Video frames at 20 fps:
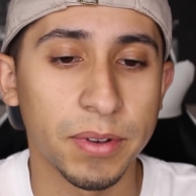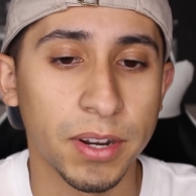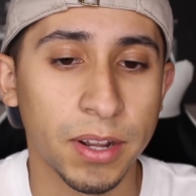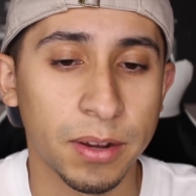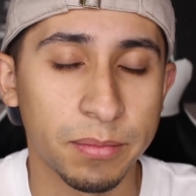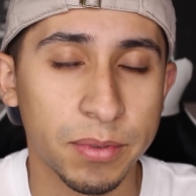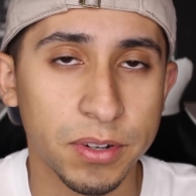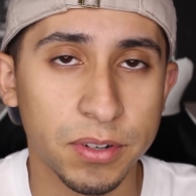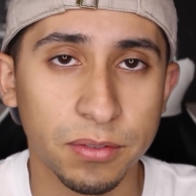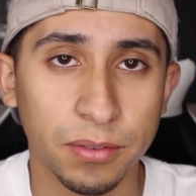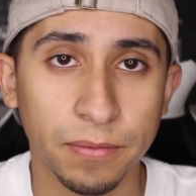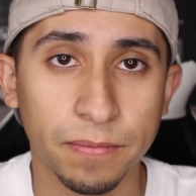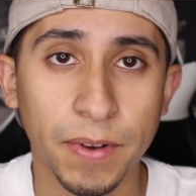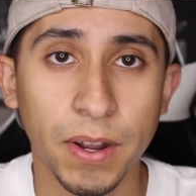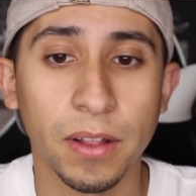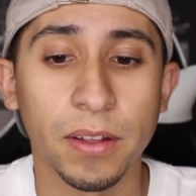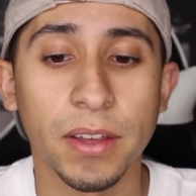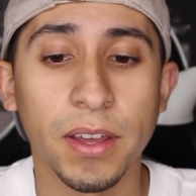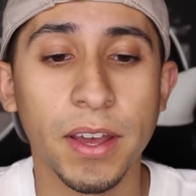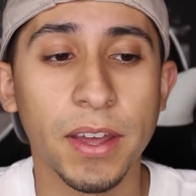but I'm gonna do it in
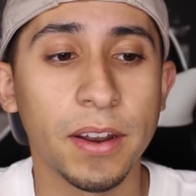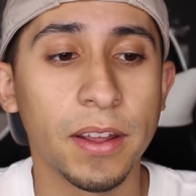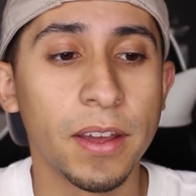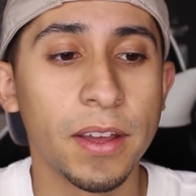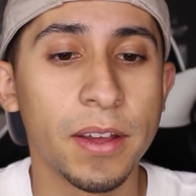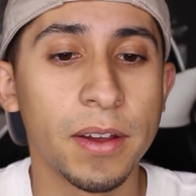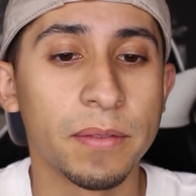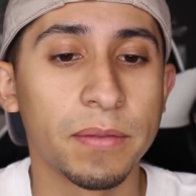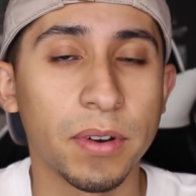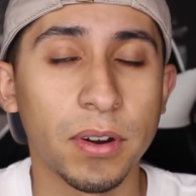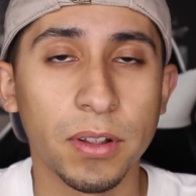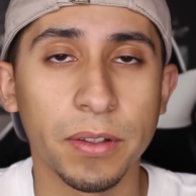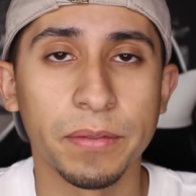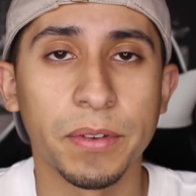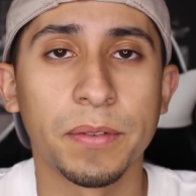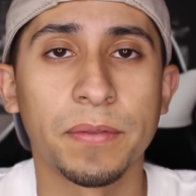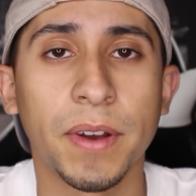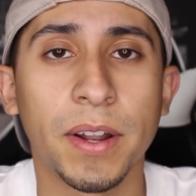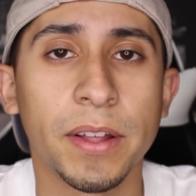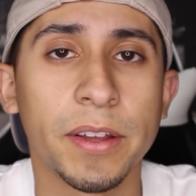Final Cut for all
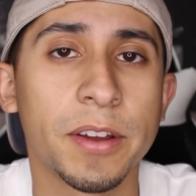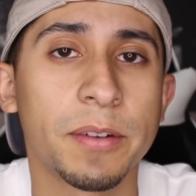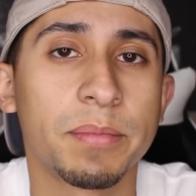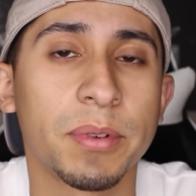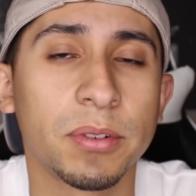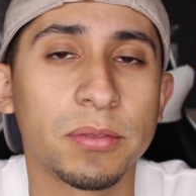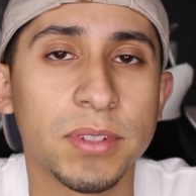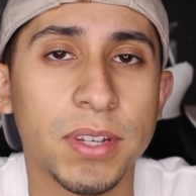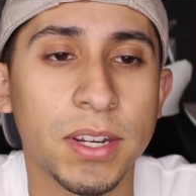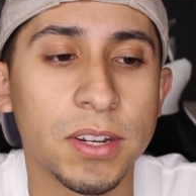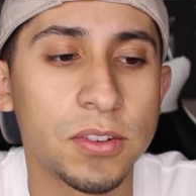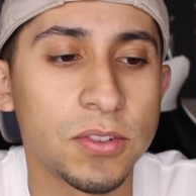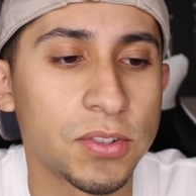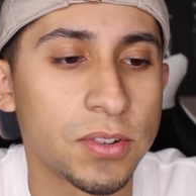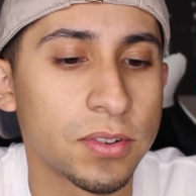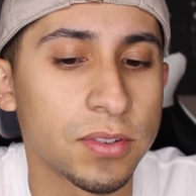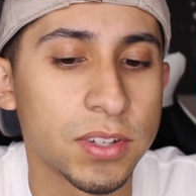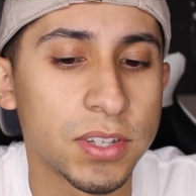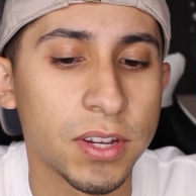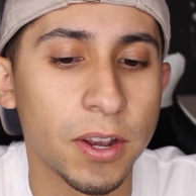of you Final Cut Pro ten users.